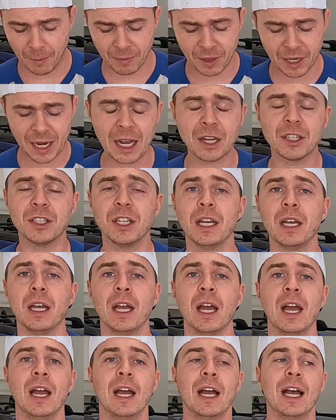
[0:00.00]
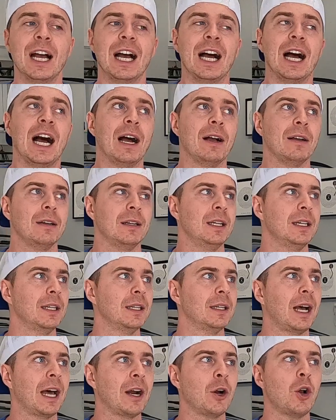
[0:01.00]
The next thing,
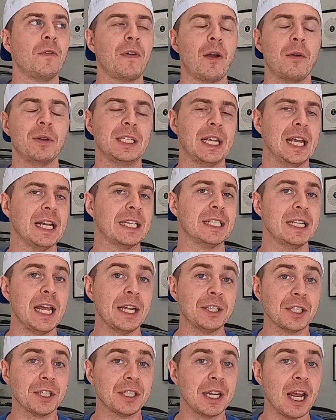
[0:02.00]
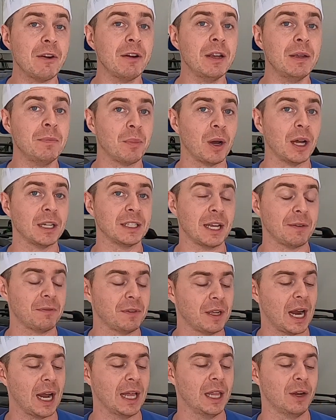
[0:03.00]
I don't know if I would say it's necessary, but
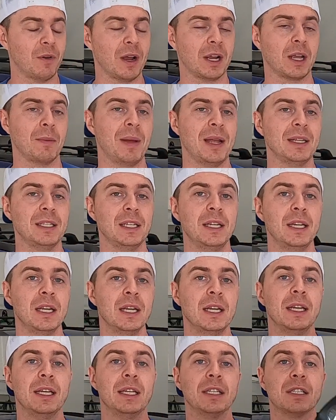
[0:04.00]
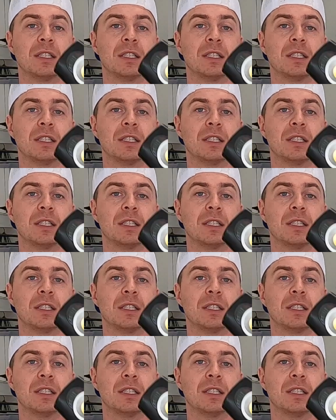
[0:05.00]
definitely highly recommended, is